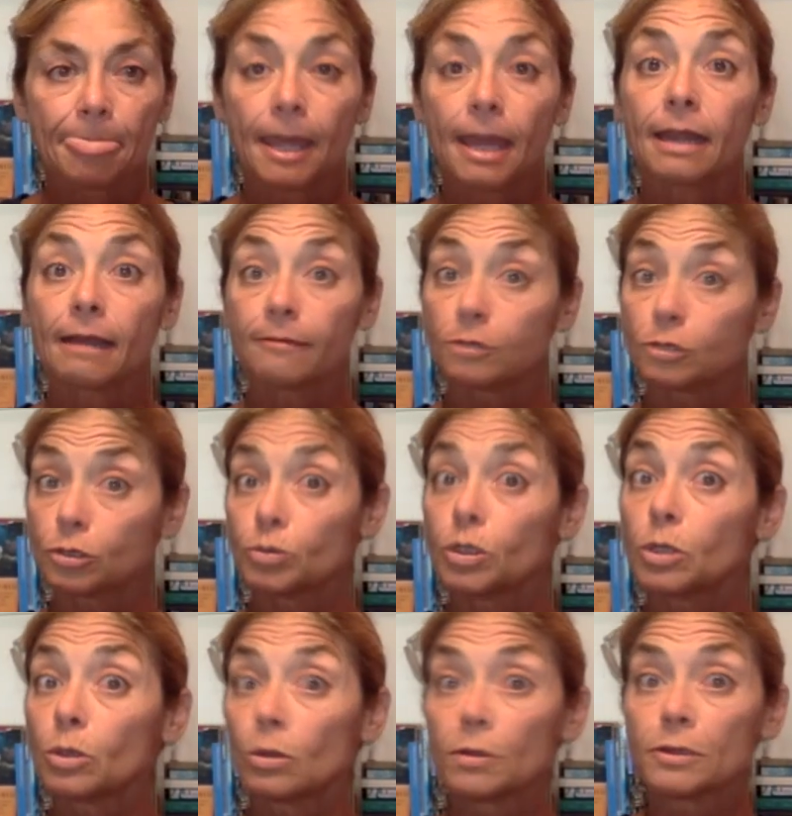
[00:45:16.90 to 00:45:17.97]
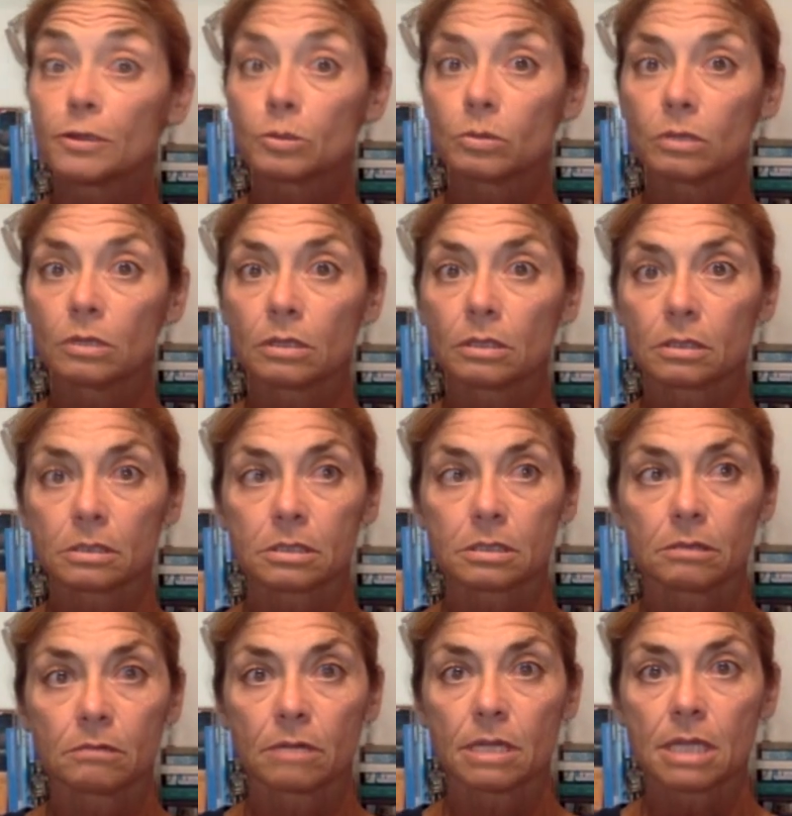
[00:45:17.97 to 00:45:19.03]
And I was doing all this work
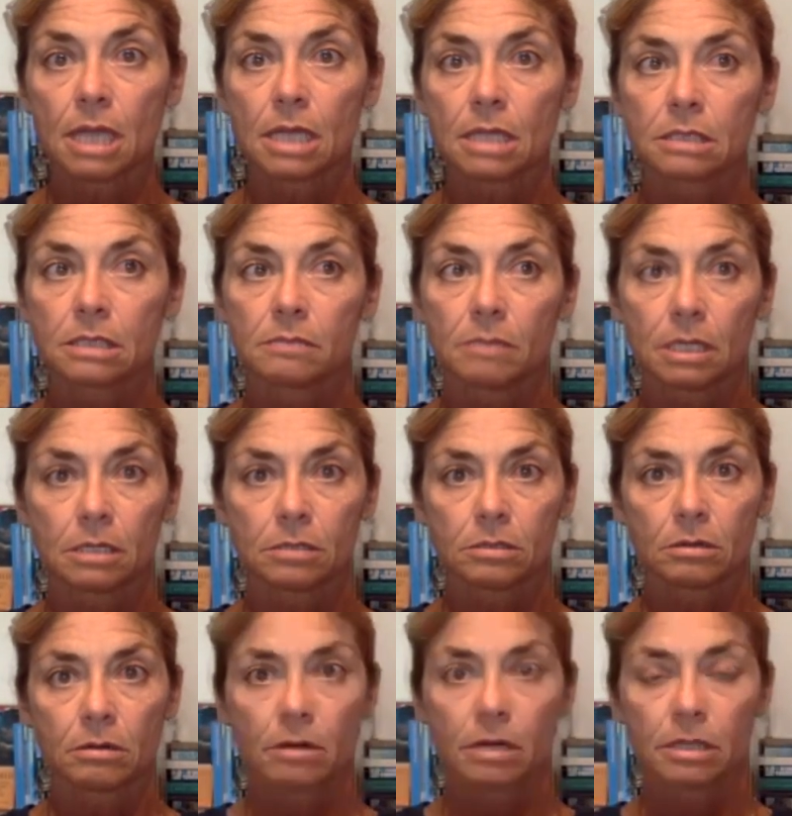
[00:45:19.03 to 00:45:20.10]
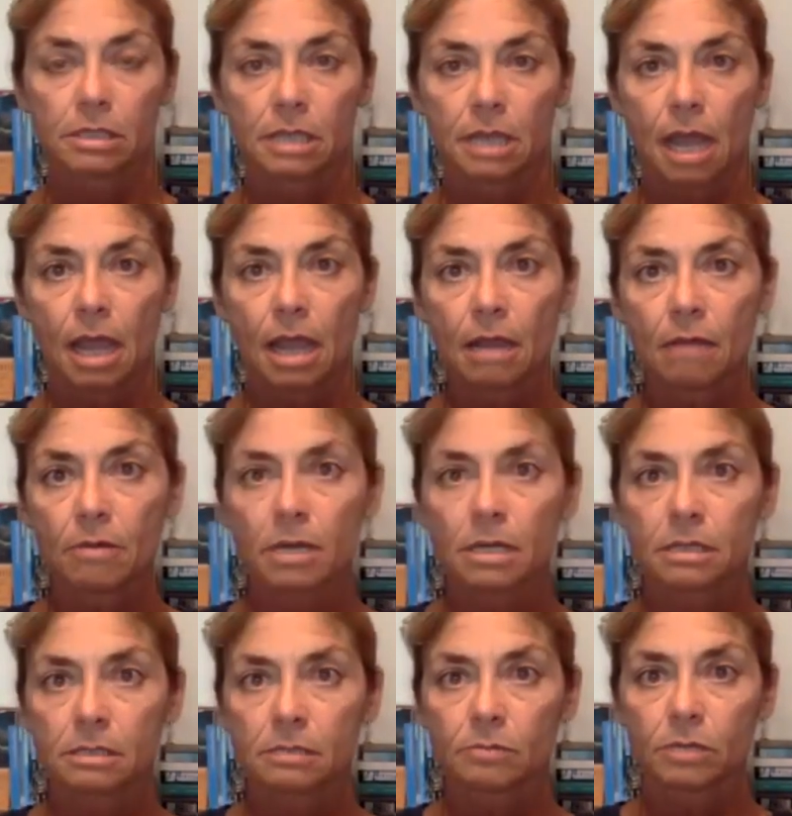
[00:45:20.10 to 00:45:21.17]
till one day somebody turned around and said, Hey, we
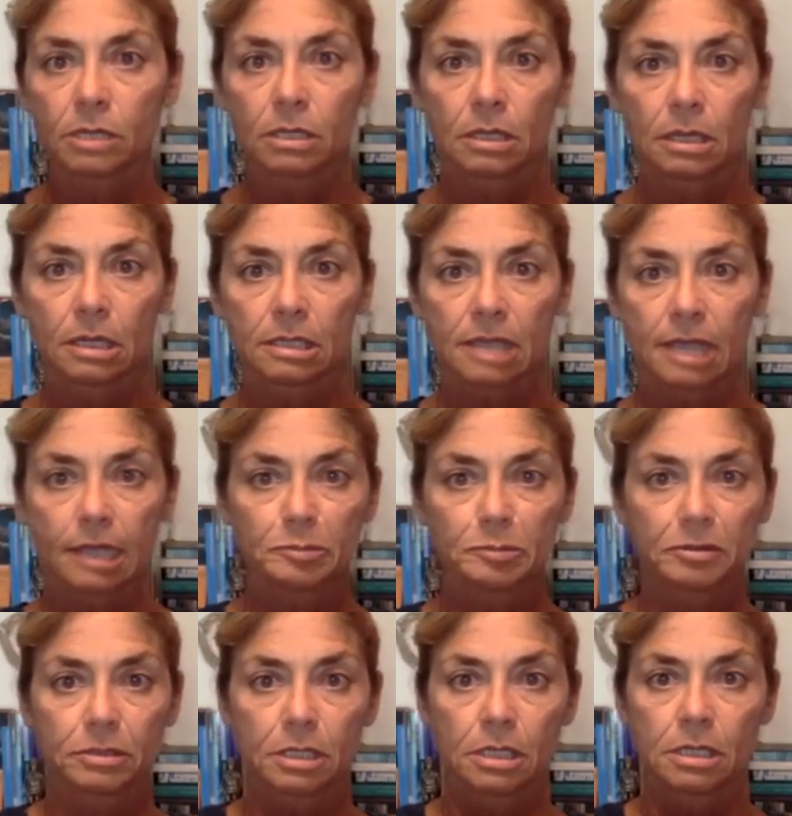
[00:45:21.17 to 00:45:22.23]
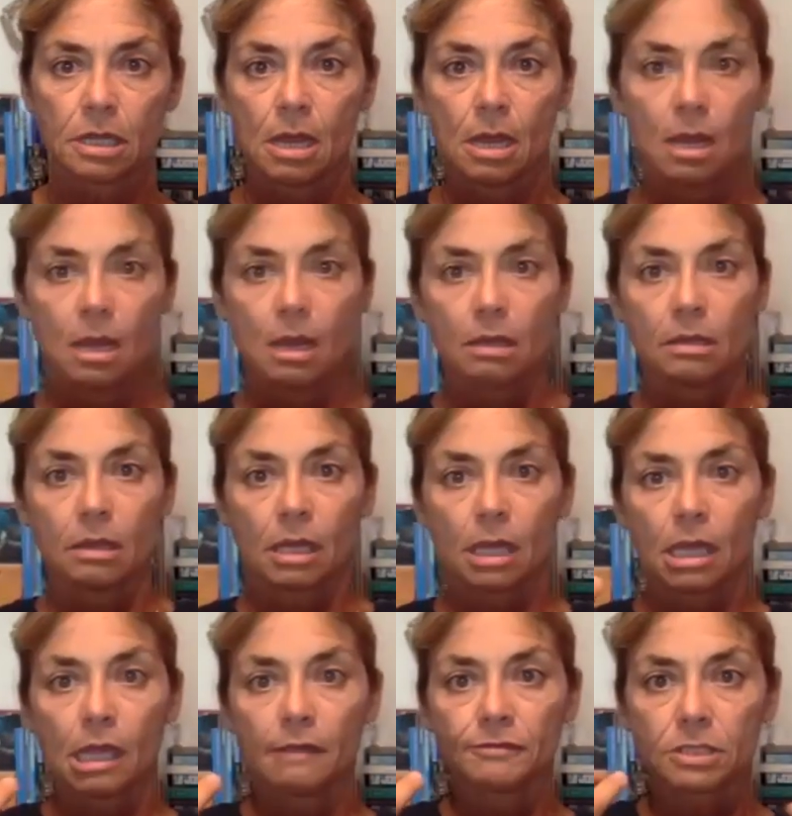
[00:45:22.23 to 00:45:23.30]
need somebody that is expert in the
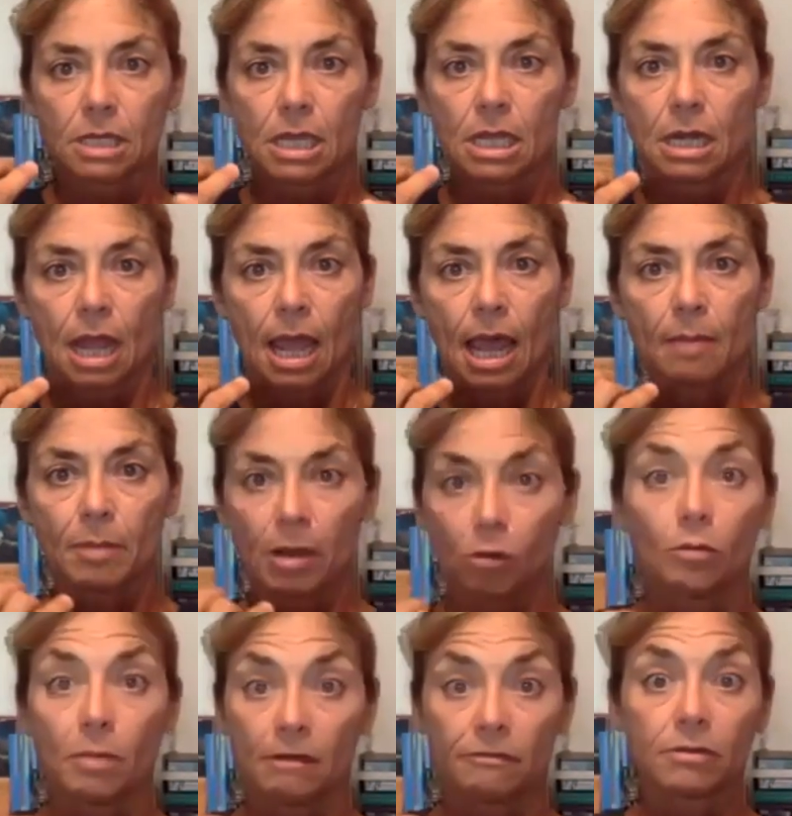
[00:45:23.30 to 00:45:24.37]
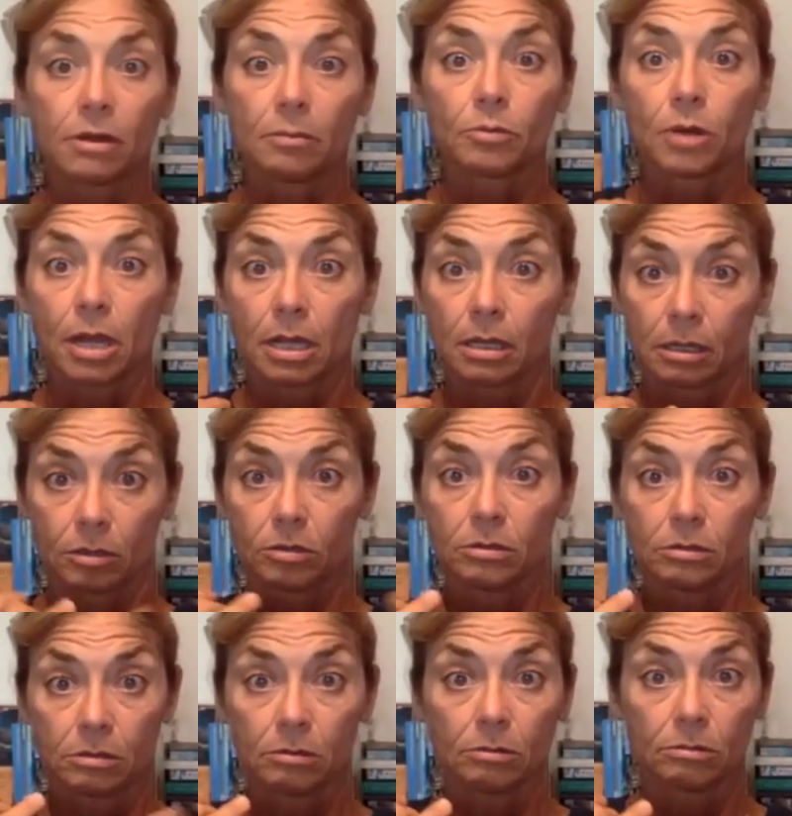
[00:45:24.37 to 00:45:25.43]
caves in Abaco, my friend Brian
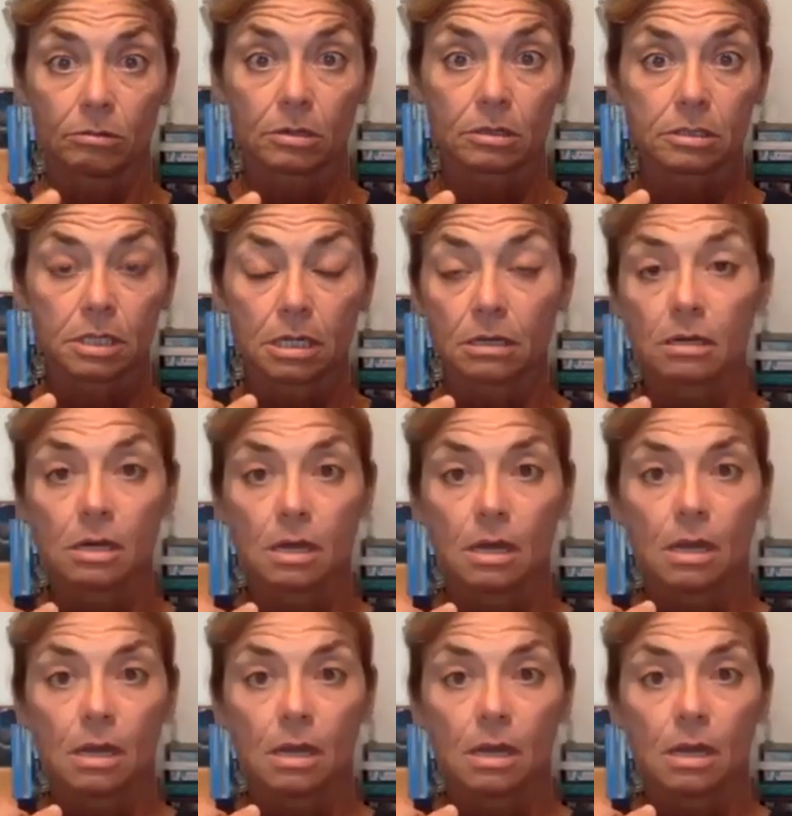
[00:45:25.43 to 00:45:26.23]
Kakuk, who works there.